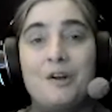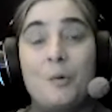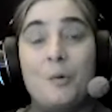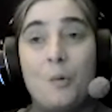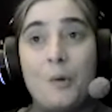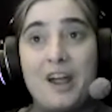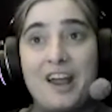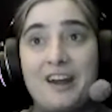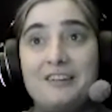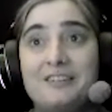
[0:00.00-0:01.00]

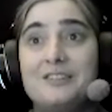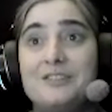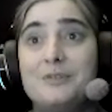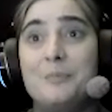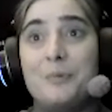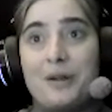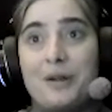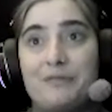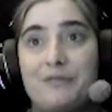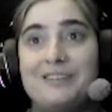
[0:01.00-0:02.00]
Where does the
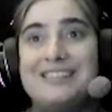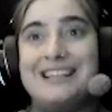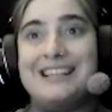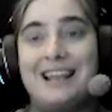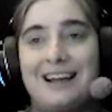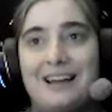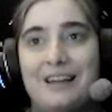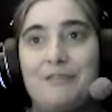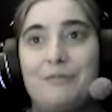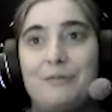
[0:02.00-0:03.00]
preference
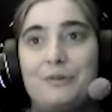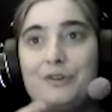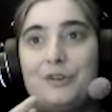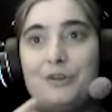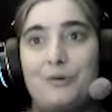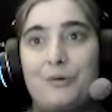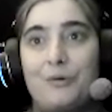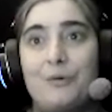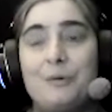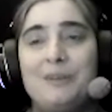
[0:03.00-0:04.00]
lie for
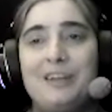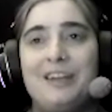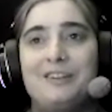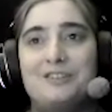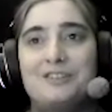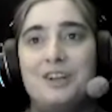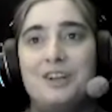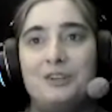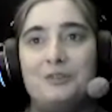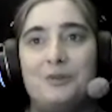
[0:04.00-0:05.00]
your rib cage?
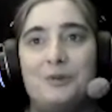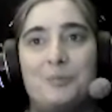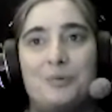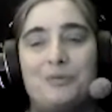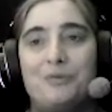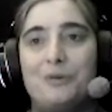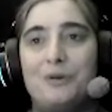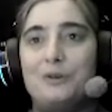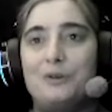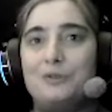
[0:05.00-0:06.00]
Do you
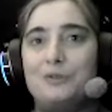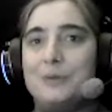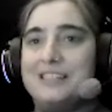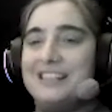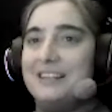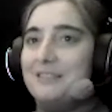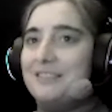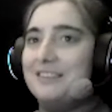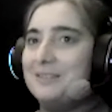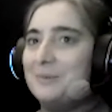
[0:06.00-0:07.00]
prefer twisting
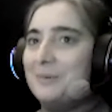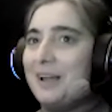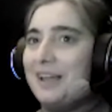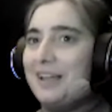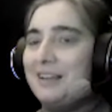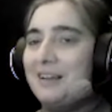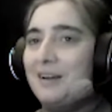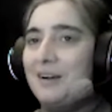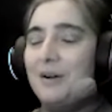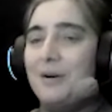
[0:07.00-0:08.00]
this way
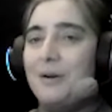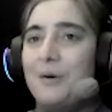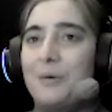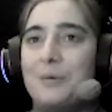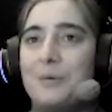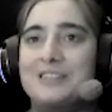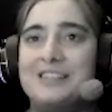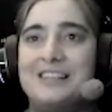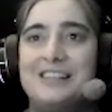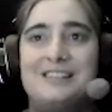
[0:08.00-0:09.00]
Or was
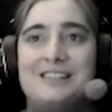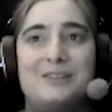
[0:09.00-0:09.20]
it easier